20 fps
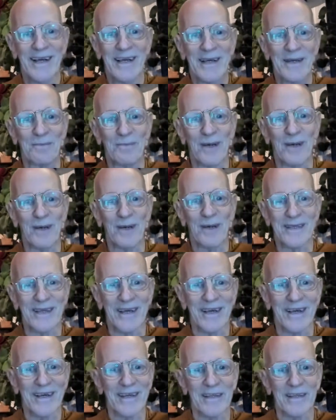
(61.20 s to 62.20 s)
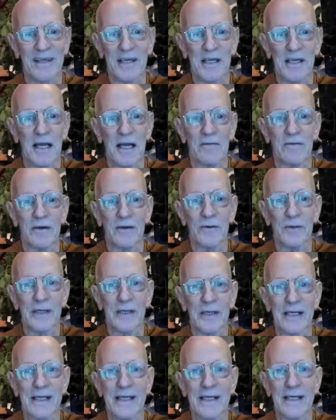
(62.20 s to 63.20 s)
but you can never
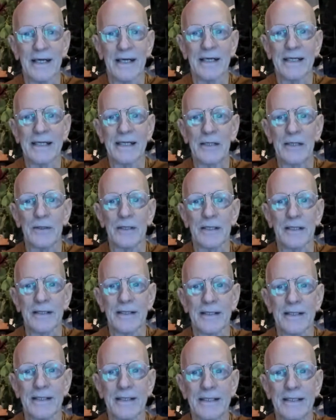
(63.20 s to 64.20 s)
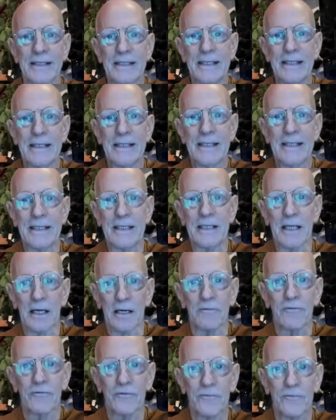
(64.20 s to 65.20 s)
really hear it
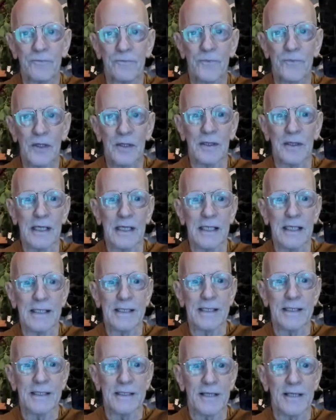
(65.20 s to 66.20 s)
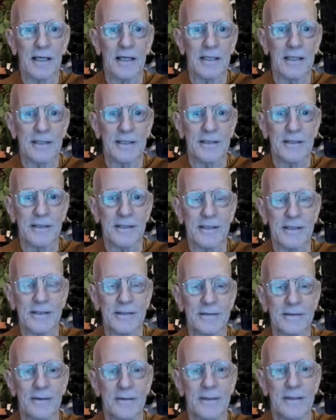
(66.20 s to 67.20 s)
enough until it
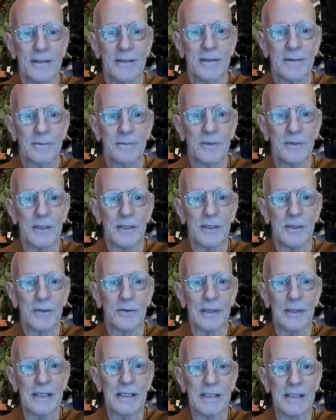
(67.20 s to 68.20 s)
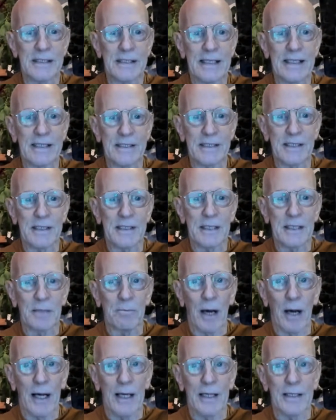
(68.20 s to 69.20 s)
really sinks in the
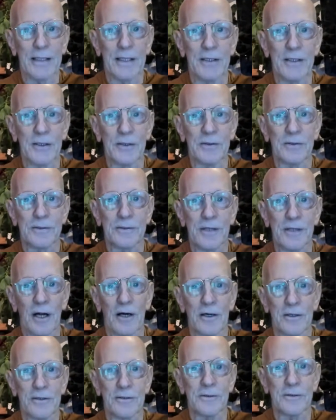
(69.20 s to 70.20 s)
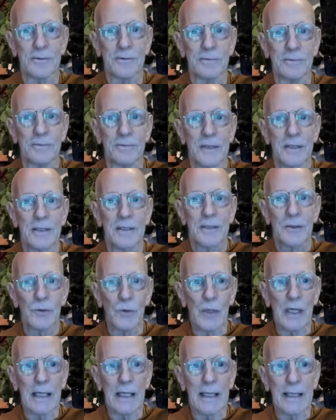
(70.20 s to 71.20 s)
mind and you start to
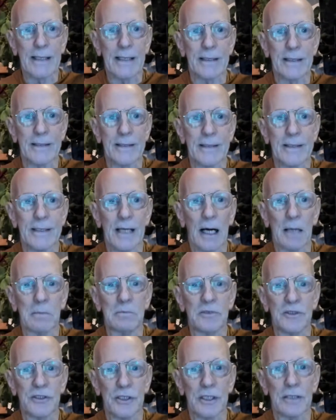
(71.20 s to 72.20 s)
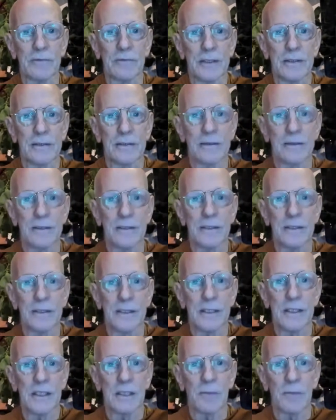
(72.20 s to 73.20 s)
really observe it
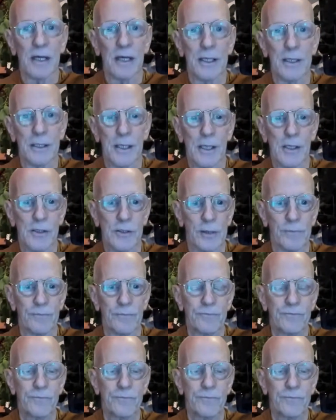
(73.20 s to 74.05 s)
in the meditation.